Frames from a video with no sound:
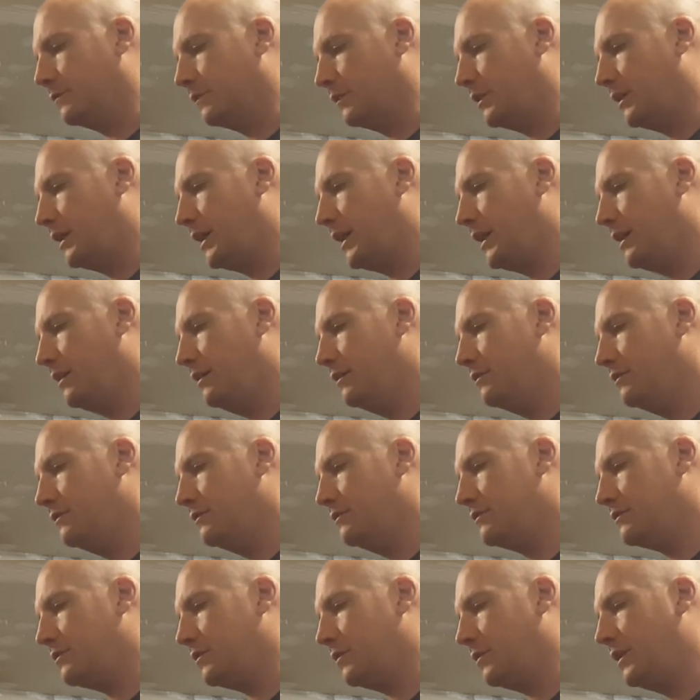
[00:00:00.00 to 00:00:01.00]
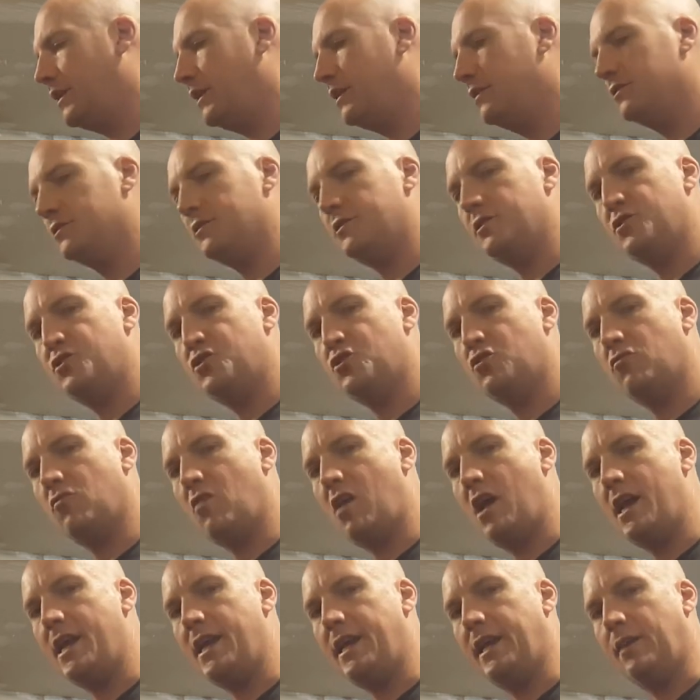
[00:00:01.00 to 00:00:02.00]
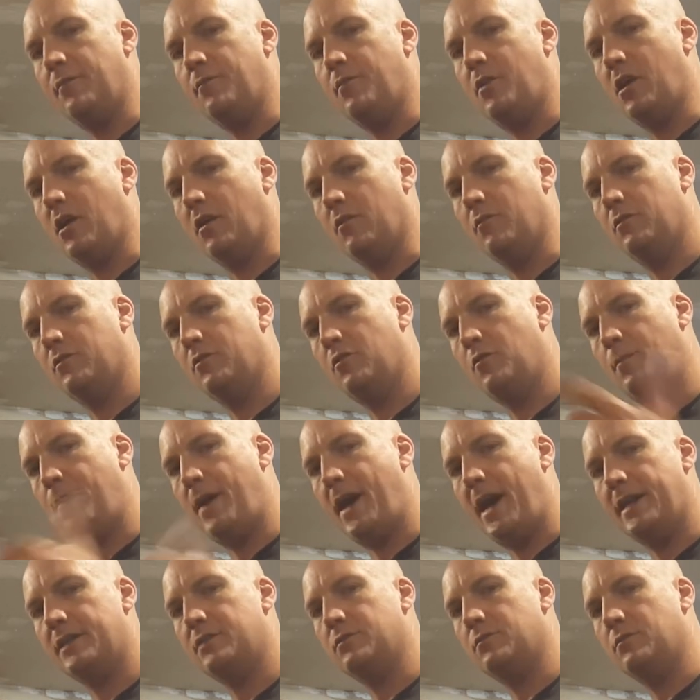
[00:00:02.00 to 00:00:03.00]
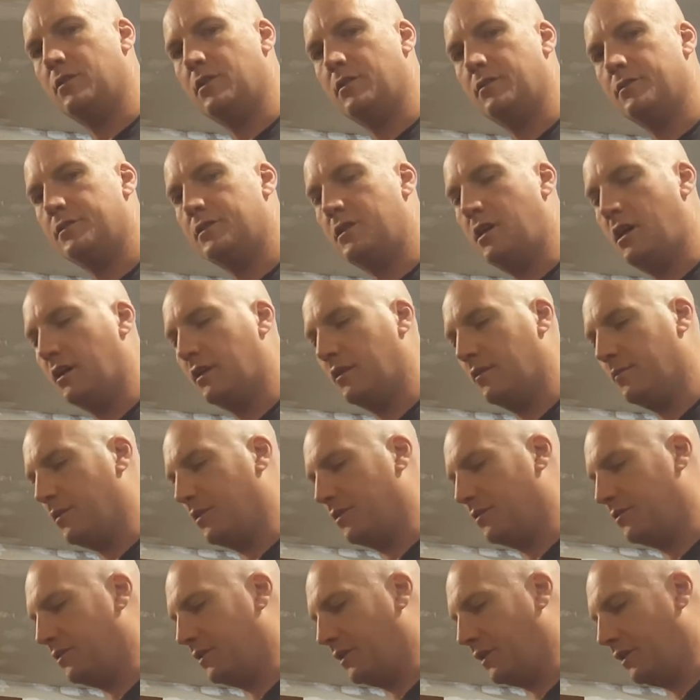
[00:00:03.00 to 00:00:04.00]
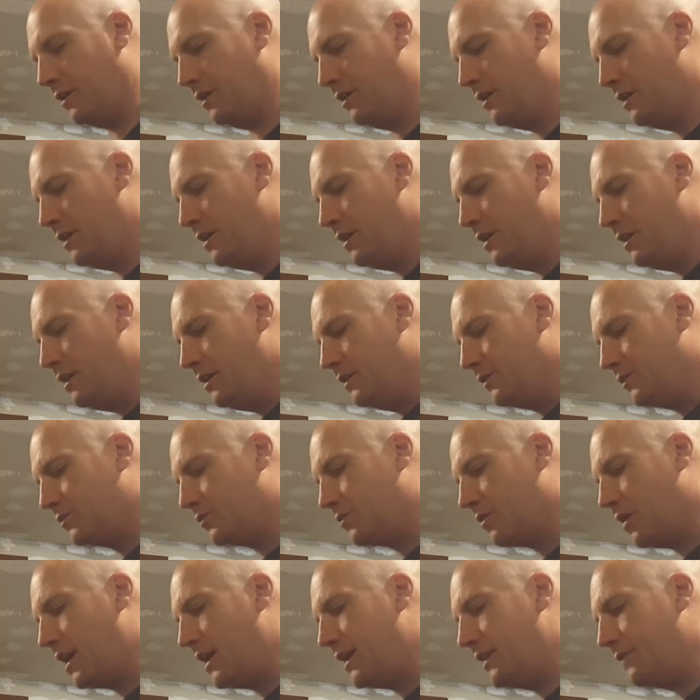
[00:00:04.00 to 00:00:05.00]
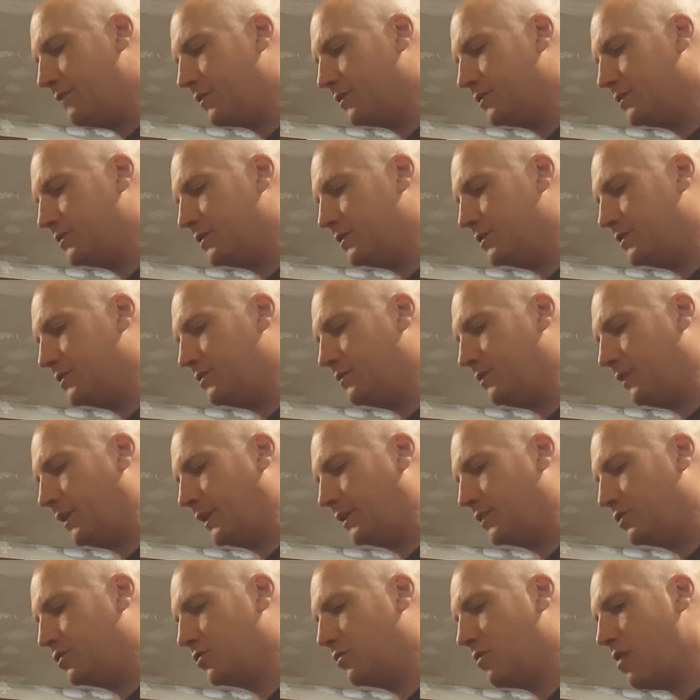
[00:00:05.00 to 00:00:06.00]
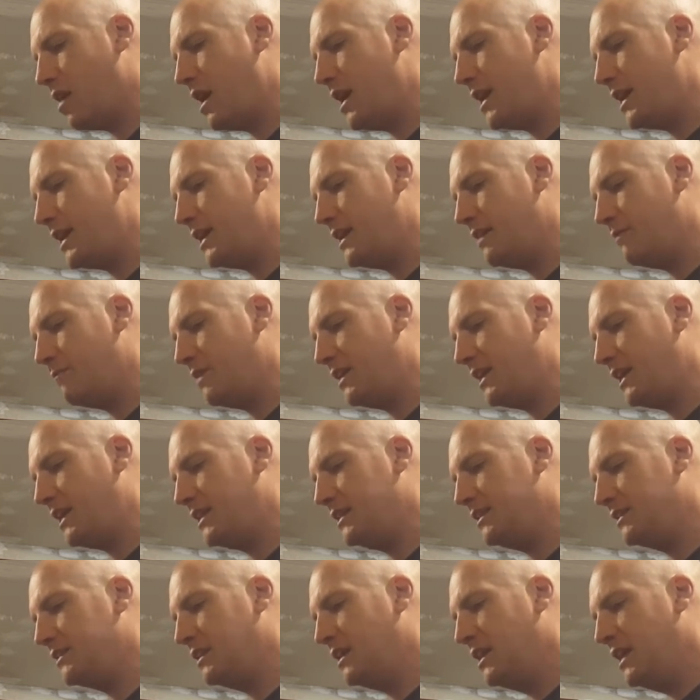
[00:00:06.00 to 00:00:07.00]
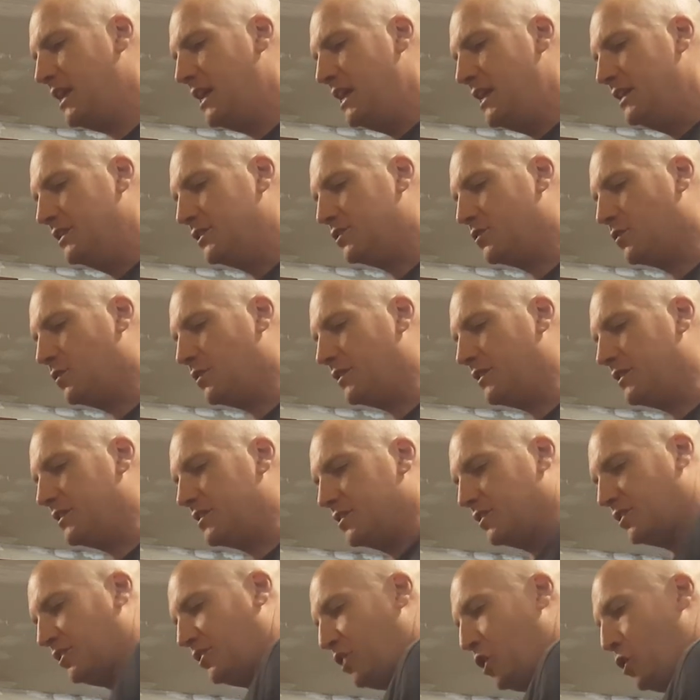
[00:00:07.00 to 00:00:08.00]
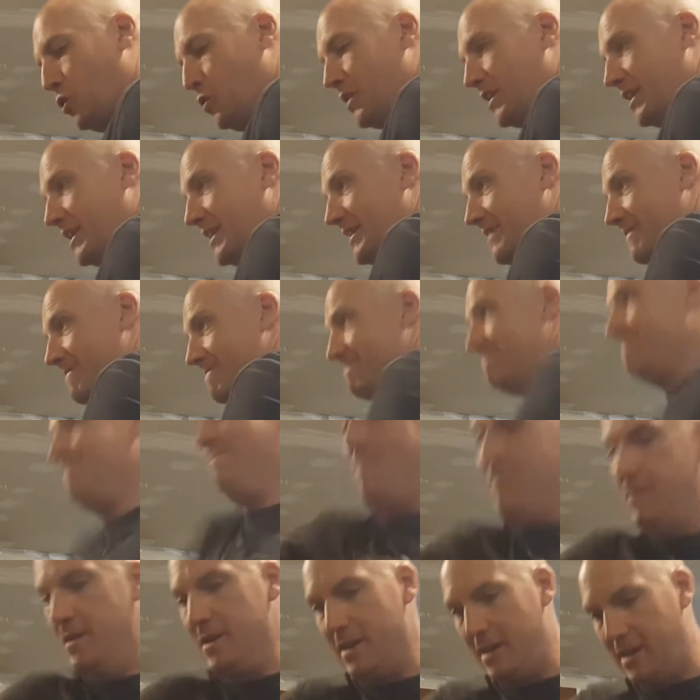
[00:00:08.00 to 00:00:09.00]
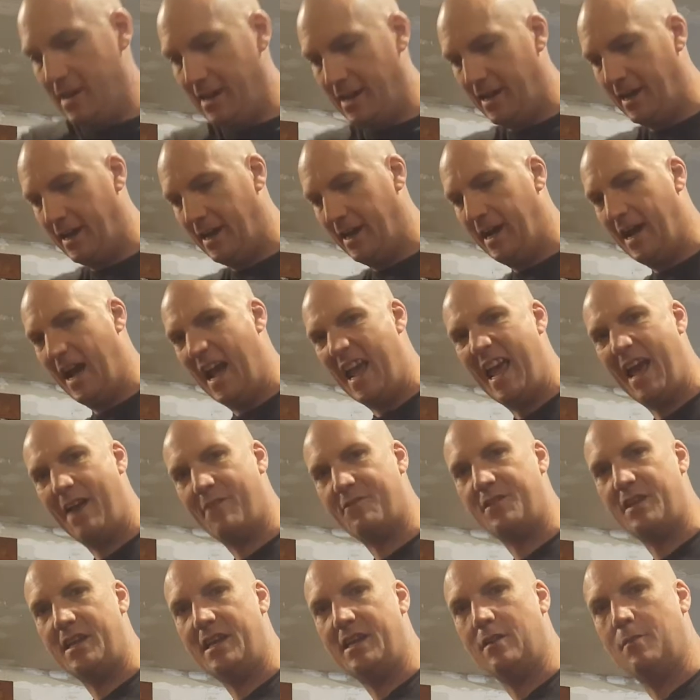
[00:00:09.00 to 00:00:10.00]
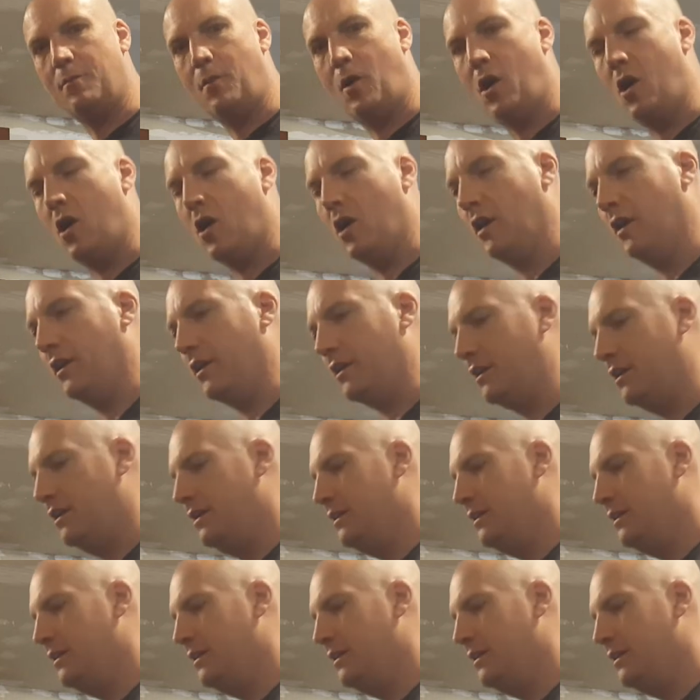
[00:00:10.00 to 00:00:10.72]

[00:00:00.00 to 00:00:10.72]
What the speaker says: Okay, so here's the trying part. We'll go back to what I was talking about earlier. Trying versus doing. Trying means sort of this loaded, I have to hit him hard.